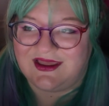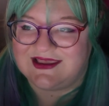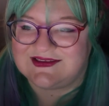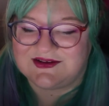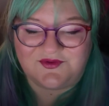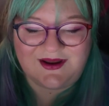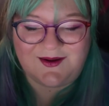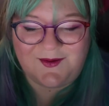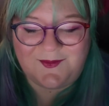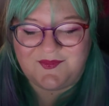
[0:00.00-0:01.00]
is it
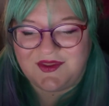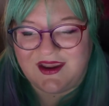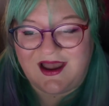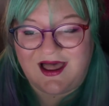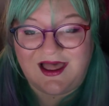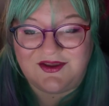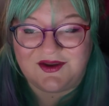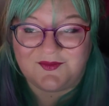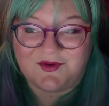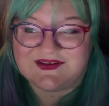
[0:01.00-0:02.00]
real, you
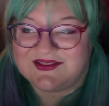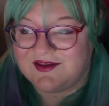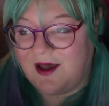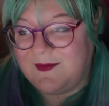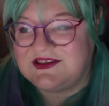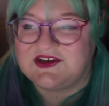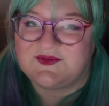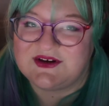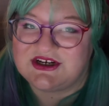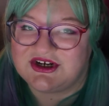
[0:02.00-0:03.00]
can post it in the comments.
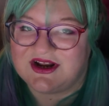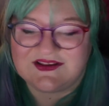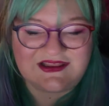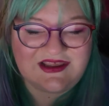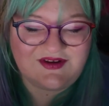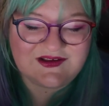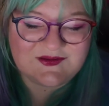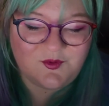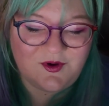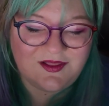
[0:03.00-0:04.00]
Just make sure not to leave any
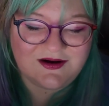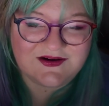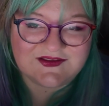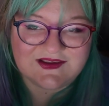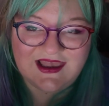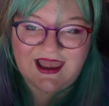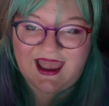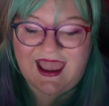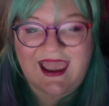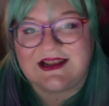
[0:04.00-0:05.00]
spoilers,
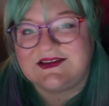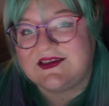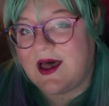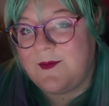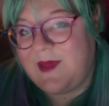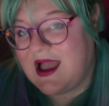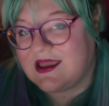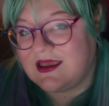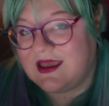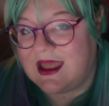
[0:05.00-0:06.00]
and come
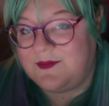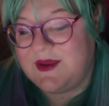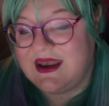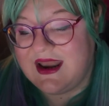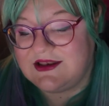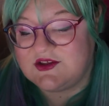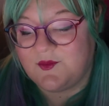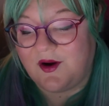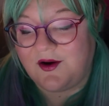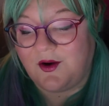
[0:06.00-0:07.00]
back at midnight
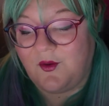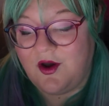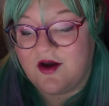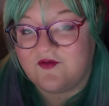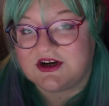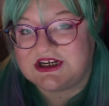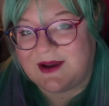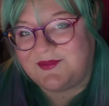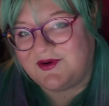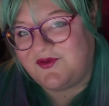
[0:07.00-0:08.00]
tomorrow for
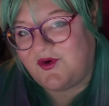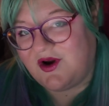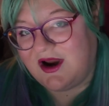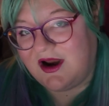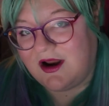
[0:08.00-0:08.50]
chapter 4.